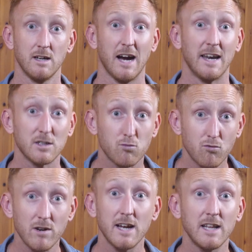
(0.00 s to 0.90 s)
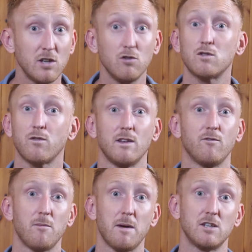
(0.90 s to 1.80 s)
and it's really useful
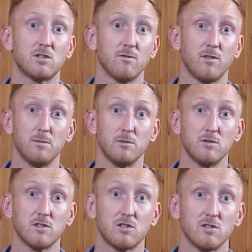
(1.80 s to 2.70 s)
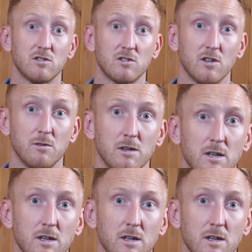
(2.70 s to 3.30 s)
information for the musicians too.